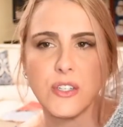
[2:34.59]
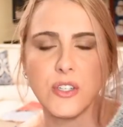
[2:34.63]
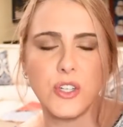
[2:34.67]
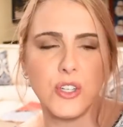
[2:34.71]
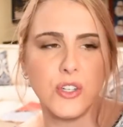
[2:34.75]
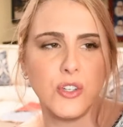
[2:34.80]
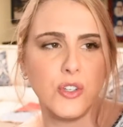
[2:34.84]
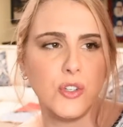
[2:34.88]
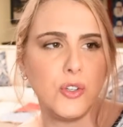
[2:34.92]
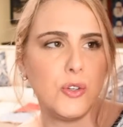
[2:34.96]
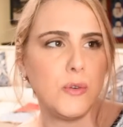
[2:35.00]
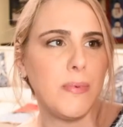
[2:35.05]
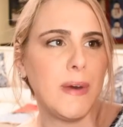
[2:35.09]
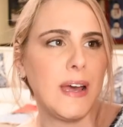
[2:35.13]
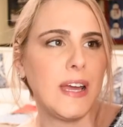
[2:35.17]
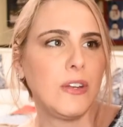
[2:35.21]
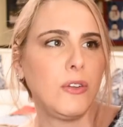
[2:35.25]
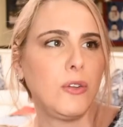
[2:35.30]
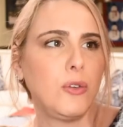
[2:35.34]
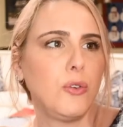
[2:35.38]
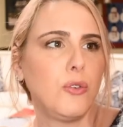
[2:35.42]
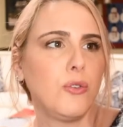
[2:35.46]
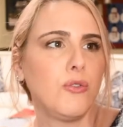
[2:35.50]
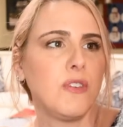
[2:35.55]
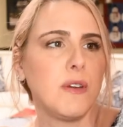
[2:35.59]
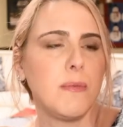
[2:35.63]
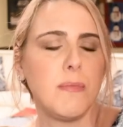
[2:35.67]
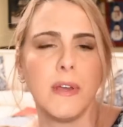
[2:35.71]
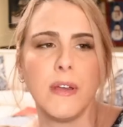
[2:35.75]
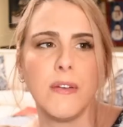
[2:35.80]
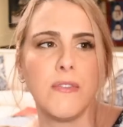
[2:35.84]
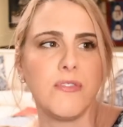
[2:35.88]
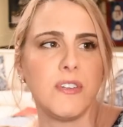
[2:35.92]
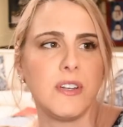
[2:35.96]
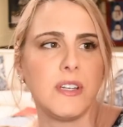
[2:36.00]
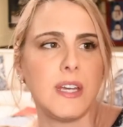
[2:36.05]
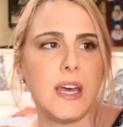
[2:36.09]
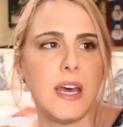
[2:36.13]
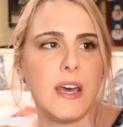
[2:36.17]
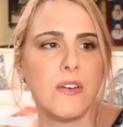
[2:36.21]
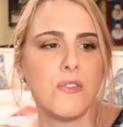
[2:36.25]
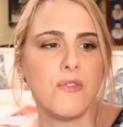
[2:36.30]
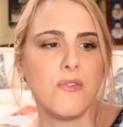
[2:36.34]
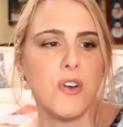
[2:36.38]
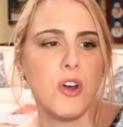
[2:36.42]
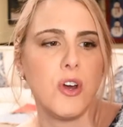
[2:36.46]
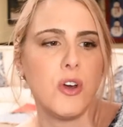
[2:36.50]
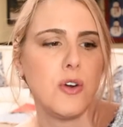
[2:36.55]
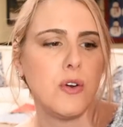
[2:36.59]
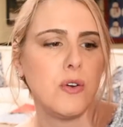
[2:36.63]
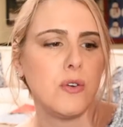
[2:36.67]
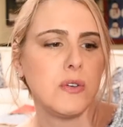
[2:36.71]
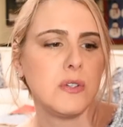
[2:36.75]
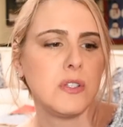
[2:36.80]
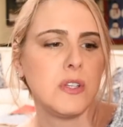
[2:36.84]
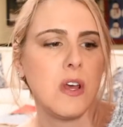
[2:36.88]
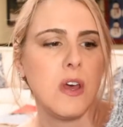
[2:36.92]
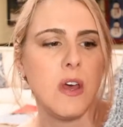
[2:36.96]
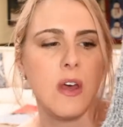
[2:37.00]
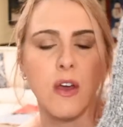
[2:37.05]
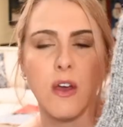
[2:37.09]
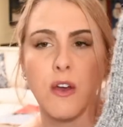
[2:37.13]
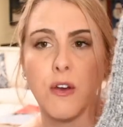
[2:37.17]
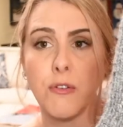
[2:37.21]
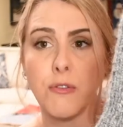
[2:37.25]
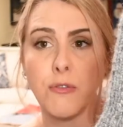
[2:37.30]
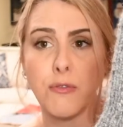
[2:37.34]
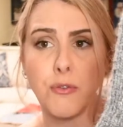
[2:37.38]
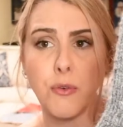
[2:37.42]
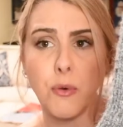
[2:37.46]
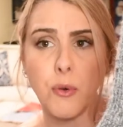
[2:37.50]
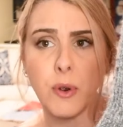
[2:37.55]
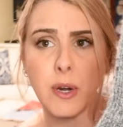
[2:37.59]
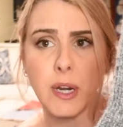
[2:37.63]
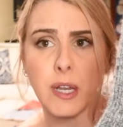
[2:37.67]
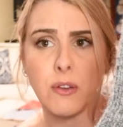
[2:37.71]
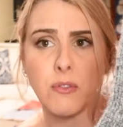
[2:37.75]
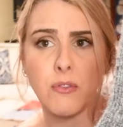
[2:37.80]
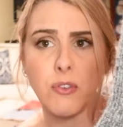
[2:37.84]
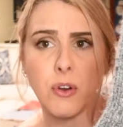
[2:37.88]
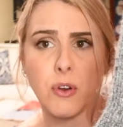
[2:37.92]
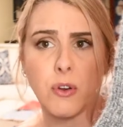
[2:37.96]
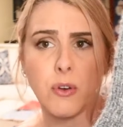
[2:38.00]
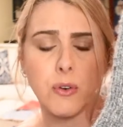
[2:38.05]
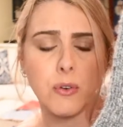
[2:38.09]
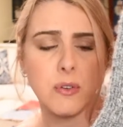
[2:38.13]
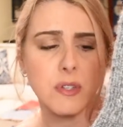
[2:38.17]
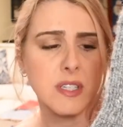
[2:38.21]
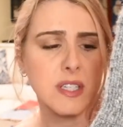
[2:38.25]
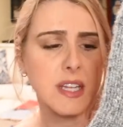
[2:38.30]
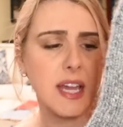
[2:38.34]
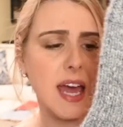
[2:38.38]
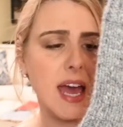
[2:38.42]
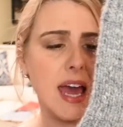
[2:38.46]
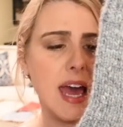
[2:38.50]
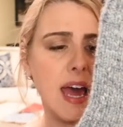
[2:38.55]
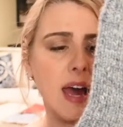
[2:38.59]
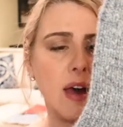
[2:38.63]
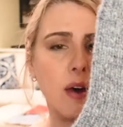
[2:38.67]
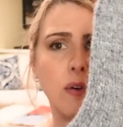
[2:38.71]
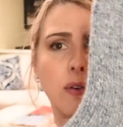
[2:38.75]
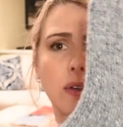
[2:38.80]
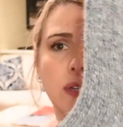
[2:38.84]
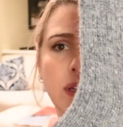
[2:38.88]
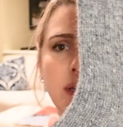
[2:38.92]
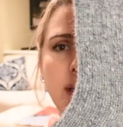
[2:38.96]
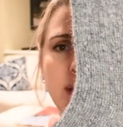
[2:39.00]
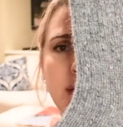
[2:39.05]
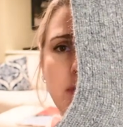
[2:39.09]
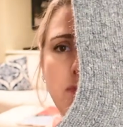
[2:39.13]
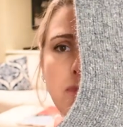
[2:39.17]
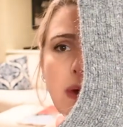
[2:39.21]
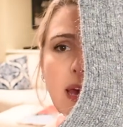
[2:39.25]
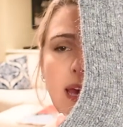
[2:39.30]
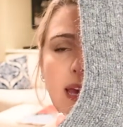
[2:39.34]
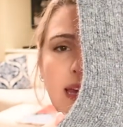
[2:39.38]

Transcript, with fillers: did 2x2 ribbing for 10 rows, 40 rows down, did my